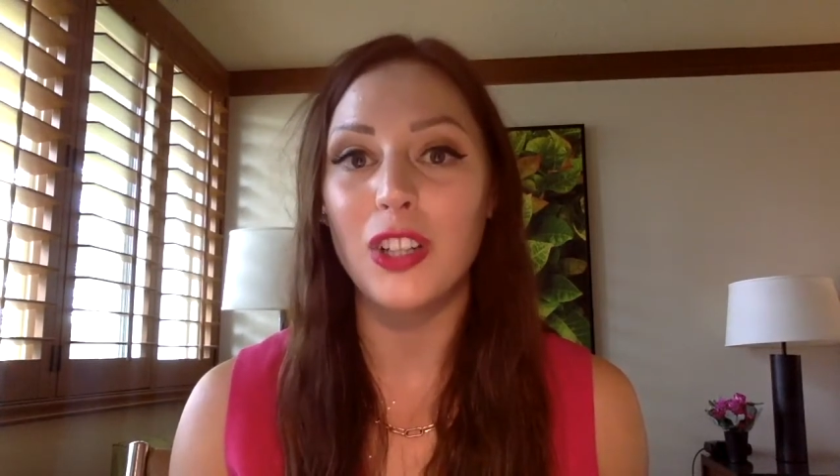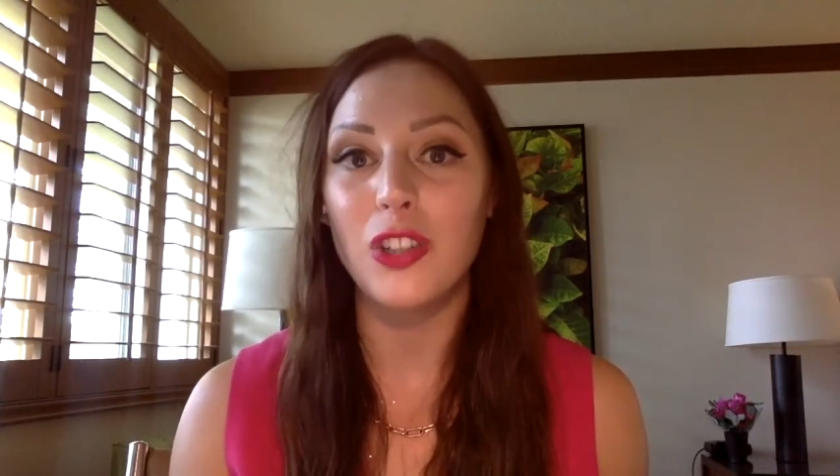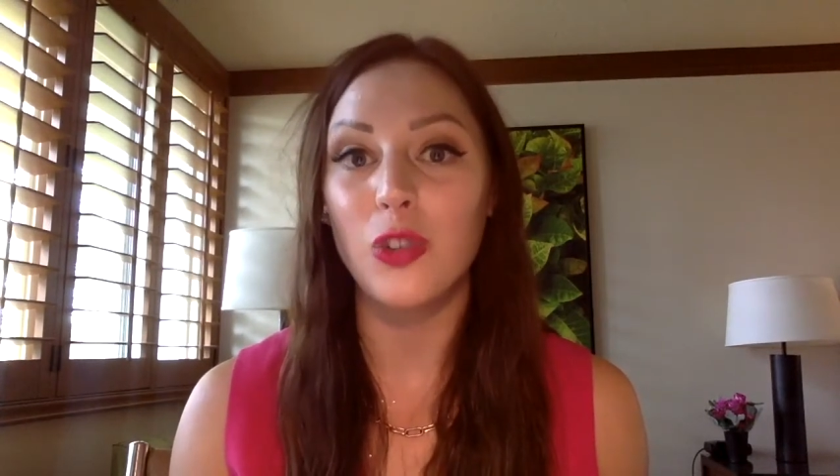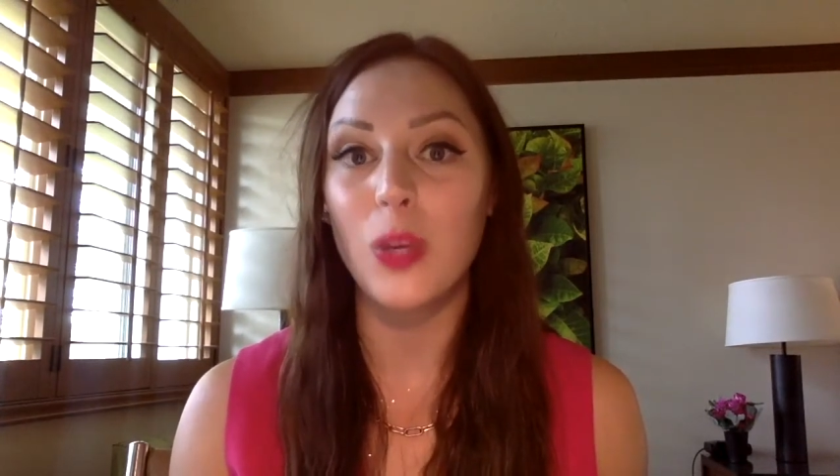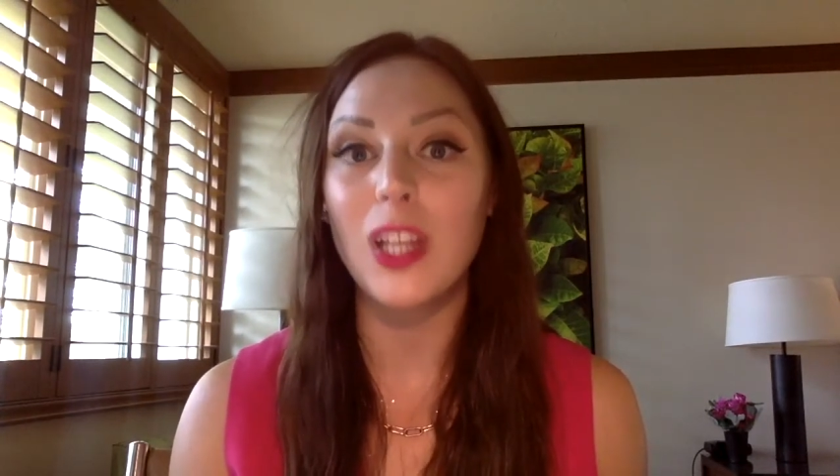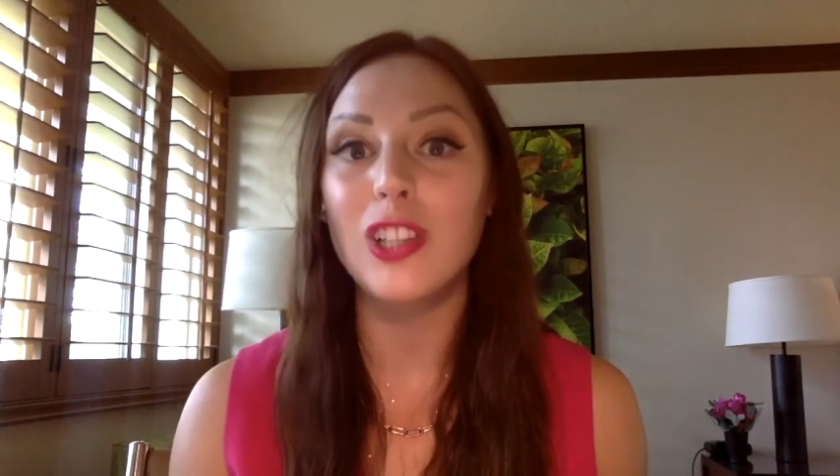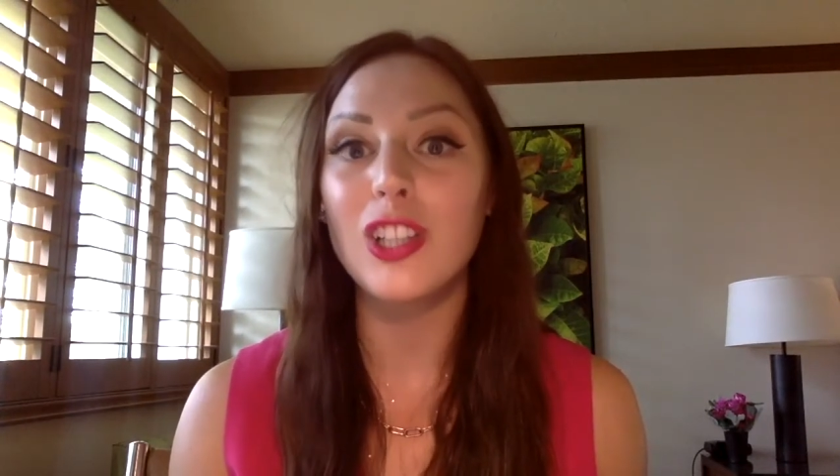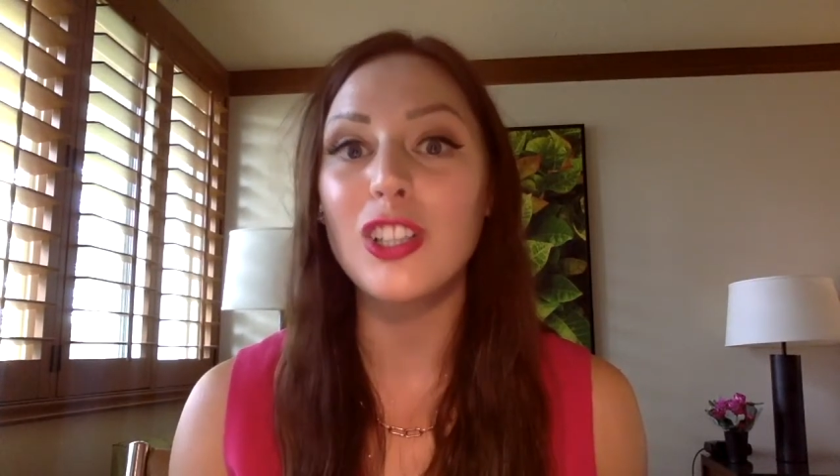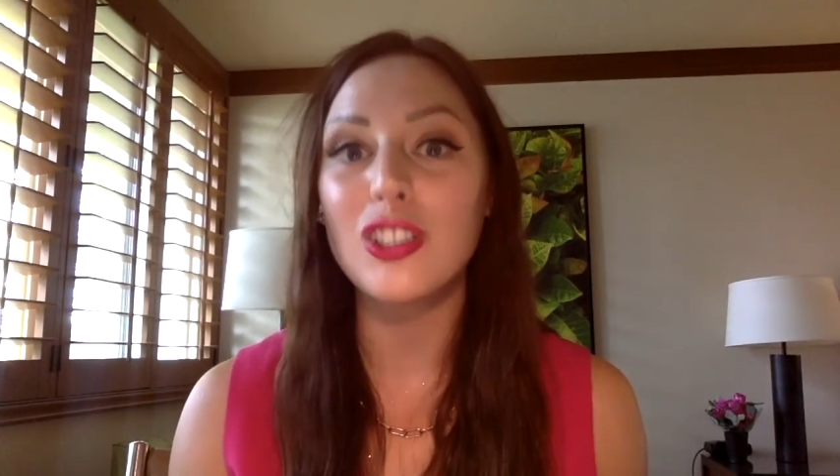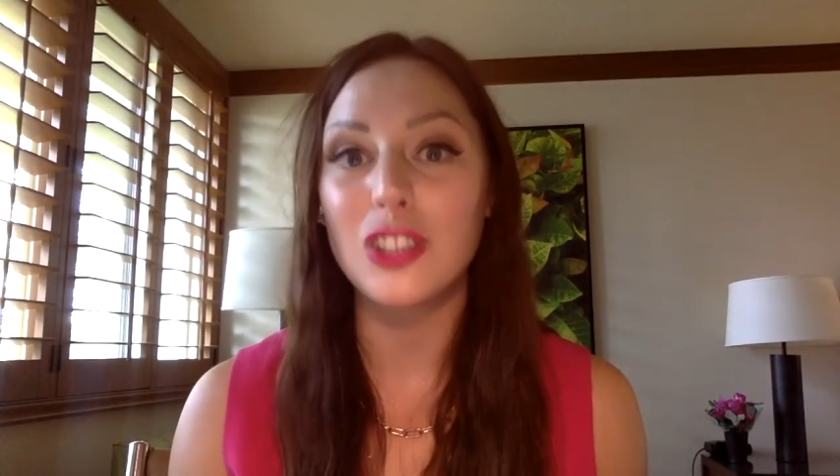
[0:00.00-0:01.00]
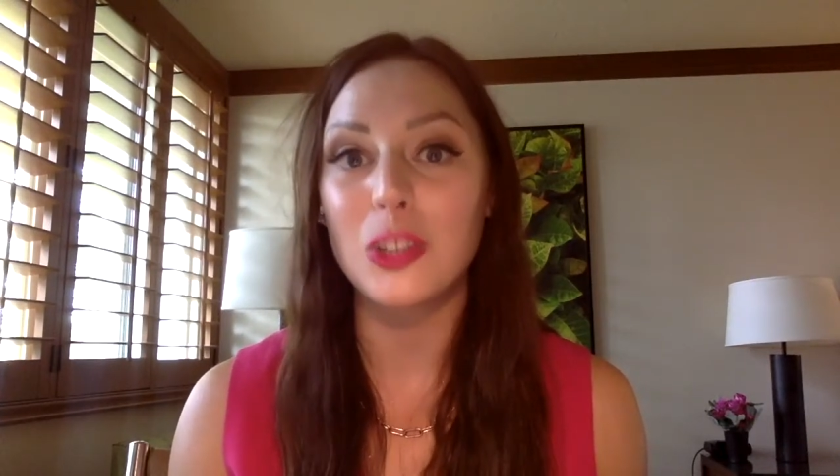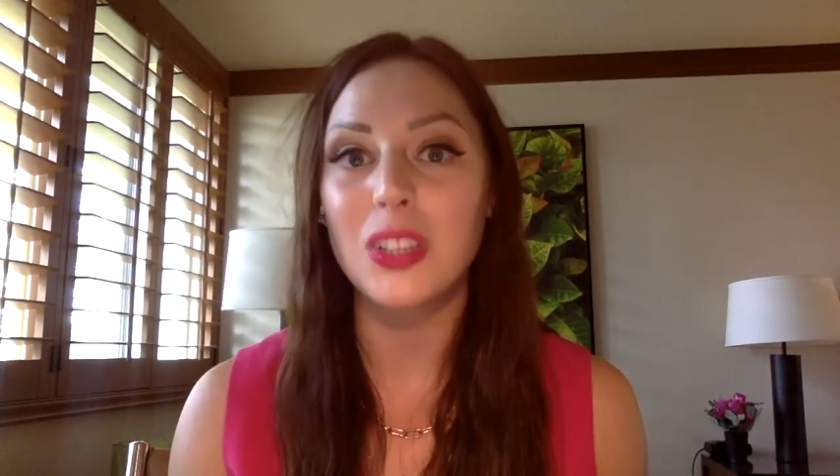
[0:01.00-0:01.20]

who we looked to as